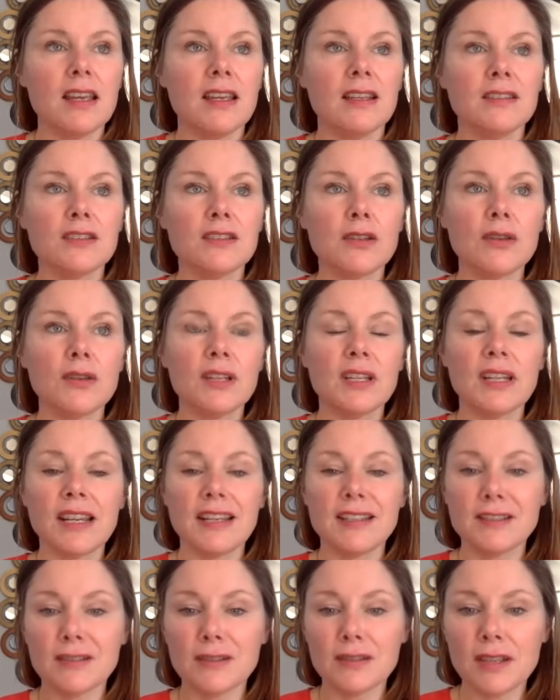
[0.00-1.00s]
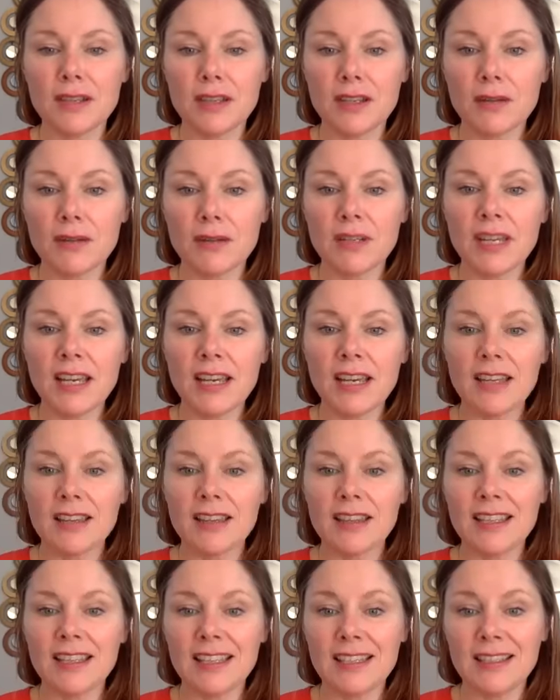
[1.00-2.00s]
And so the nicer that you get,
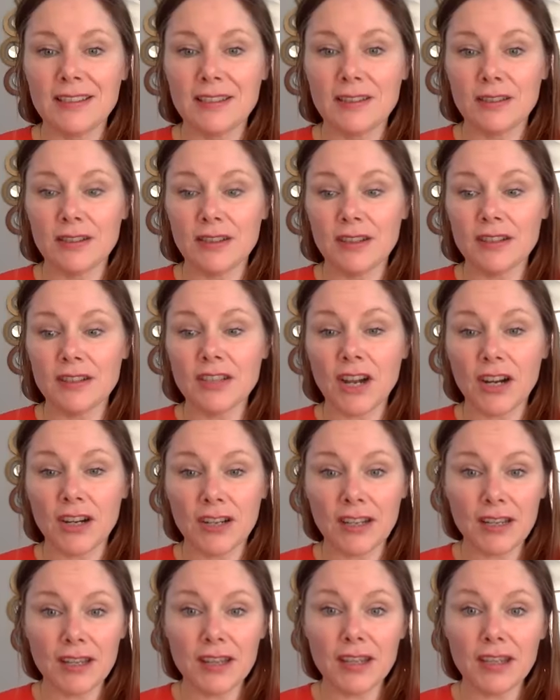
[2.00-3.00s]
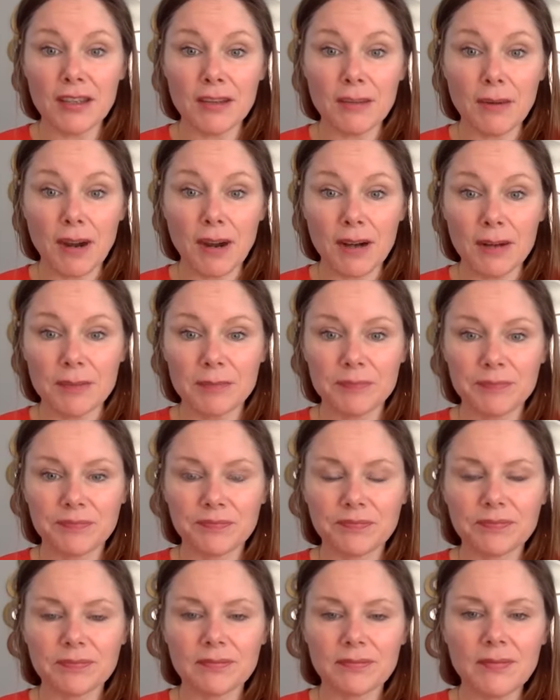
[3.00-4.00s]
the easier the target that you are.
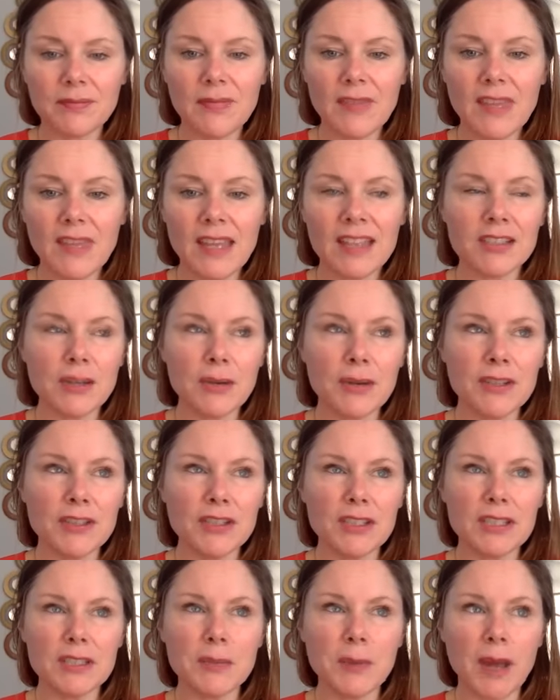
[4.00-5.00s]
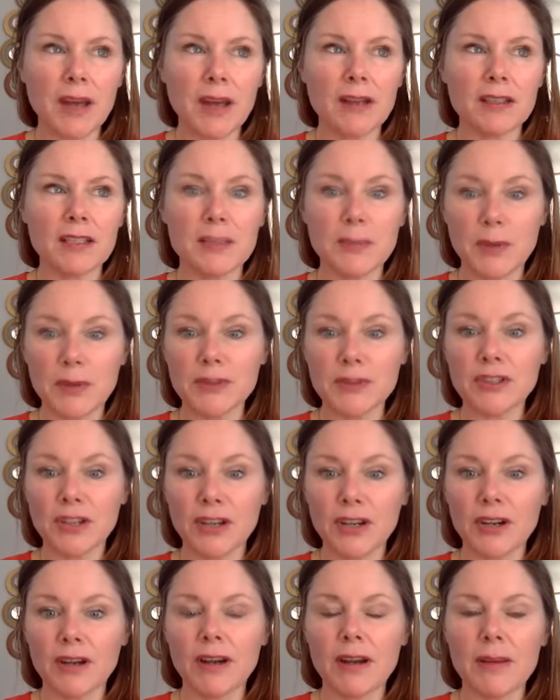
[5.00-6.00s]
And so I just spoke to
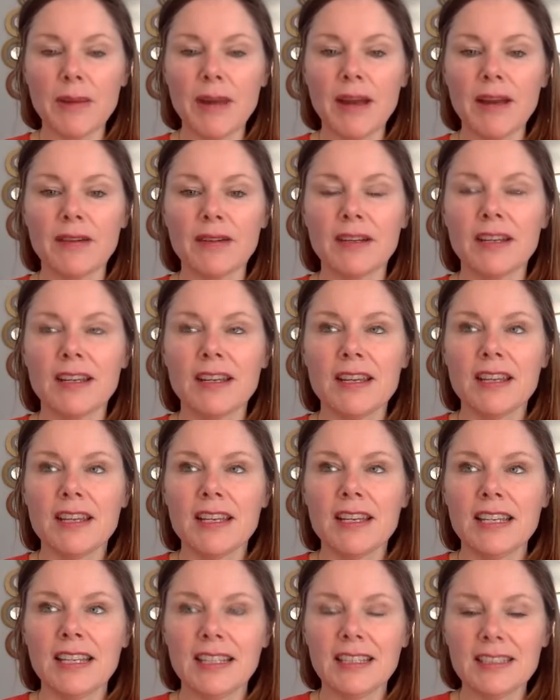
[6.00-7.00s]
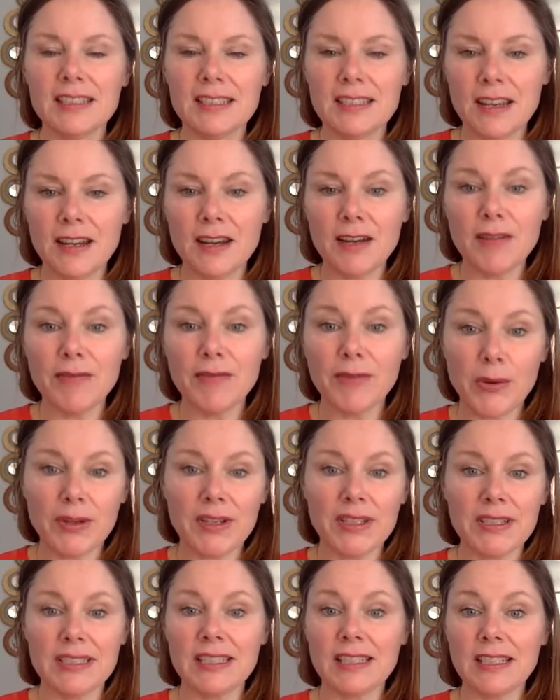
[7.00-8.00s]
her about, instead of
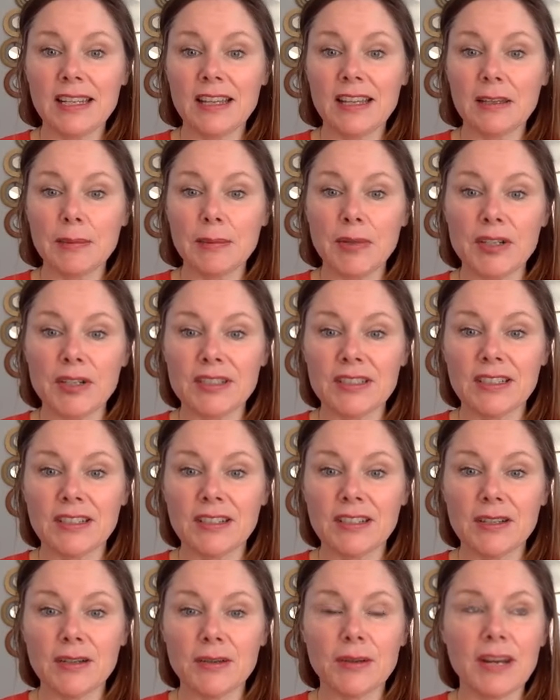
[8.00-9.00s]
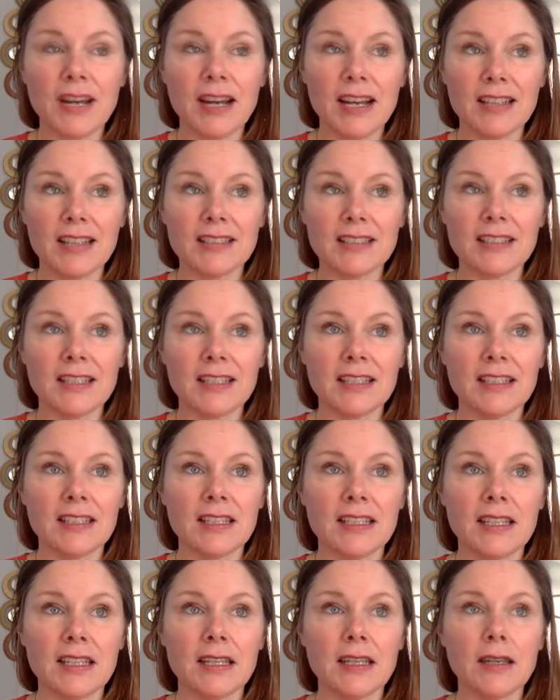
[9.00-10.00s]
focusing on the person who
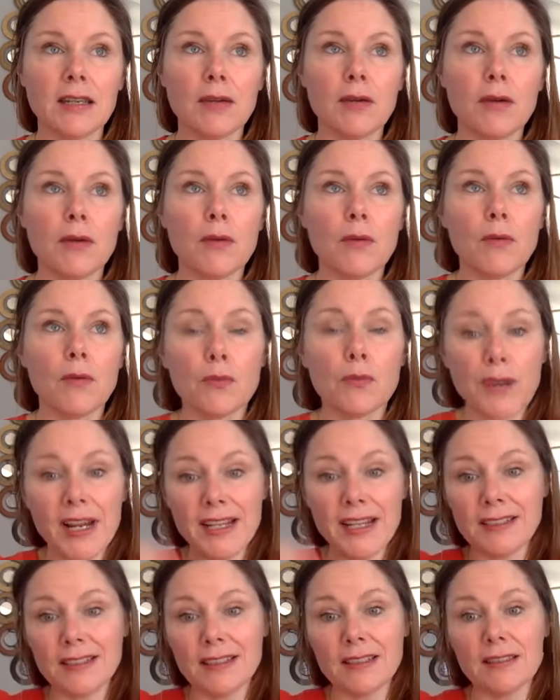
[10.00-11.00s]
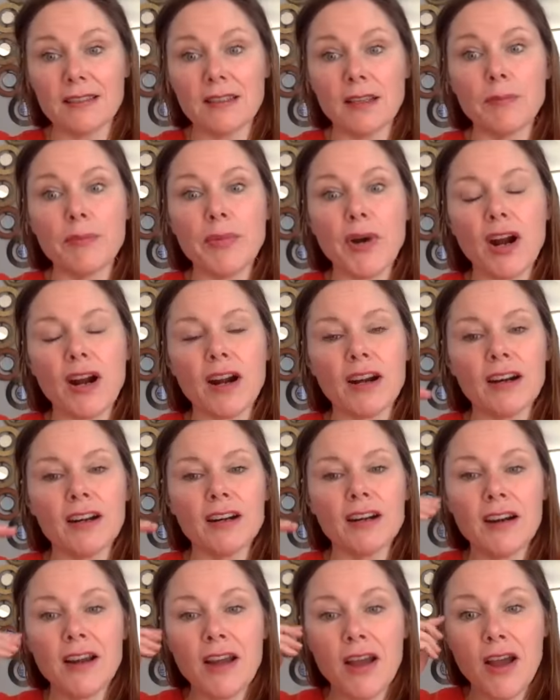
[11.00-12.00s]
constantly raises the
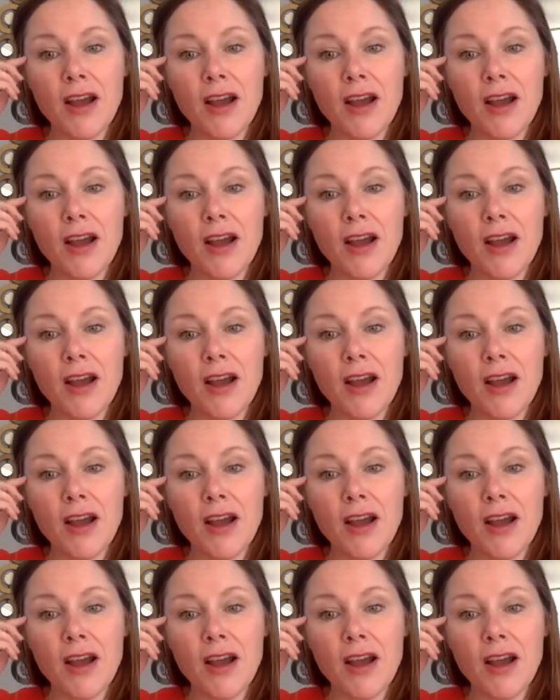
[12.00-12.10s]
bar